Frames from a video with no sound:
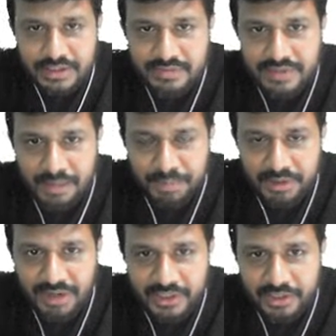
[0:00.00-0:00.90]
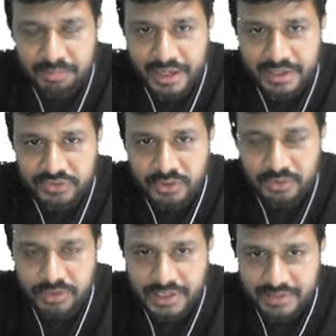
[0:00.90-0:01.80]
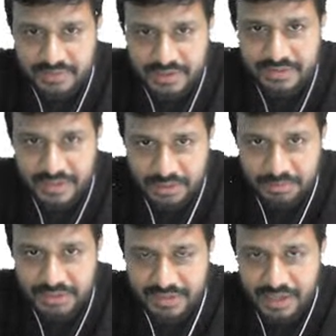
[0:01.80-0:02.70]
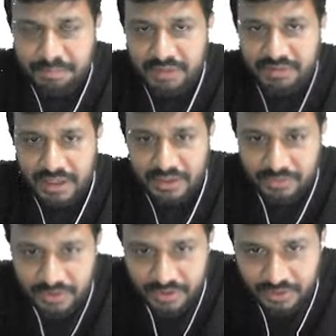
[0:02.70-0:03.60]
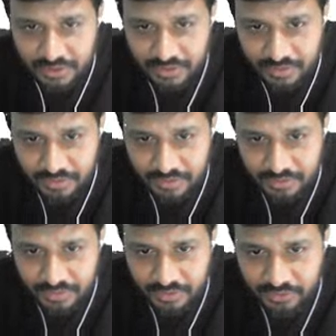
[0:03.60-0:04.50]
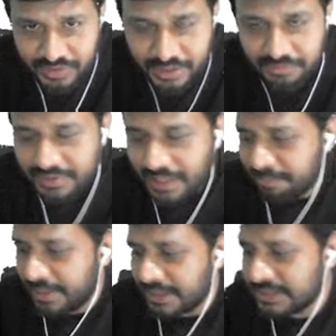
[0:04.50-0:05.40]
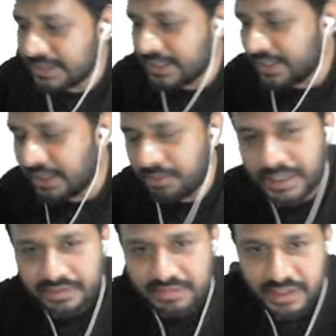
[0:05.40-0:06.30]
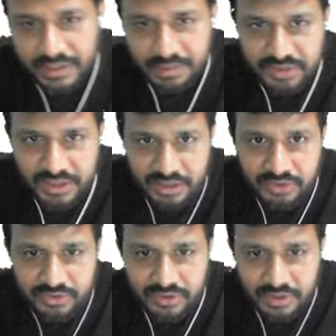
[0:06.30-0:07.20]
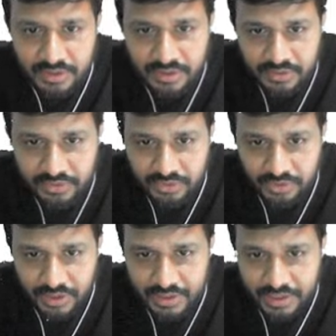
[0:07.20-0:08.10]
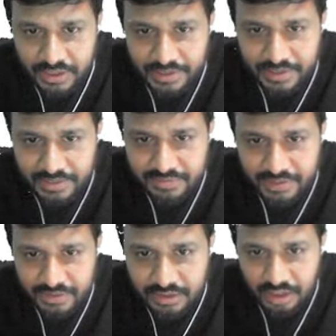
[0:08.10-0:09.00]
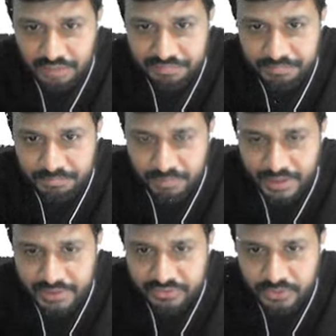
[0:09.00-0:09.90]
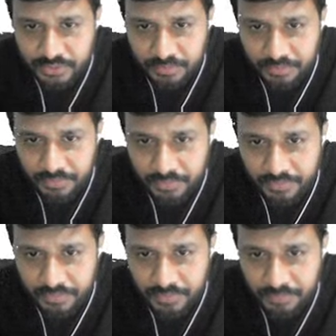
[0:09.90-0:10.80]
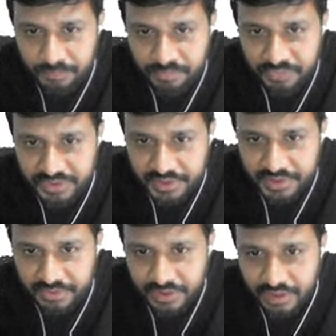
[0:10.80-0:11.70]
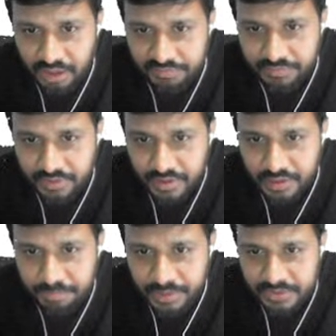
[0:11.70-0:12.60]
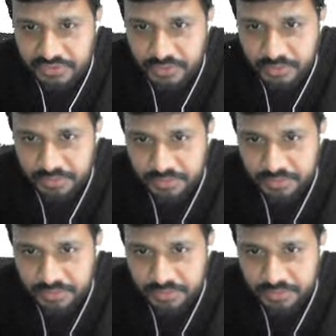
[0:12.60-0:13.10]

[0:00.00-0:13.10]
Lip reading: sample value at minus 2? Yes, it is nothing but a sample value. Set of samples is nothing but discrete time signals. So I can write it as x of minus 2 into del of n plus 2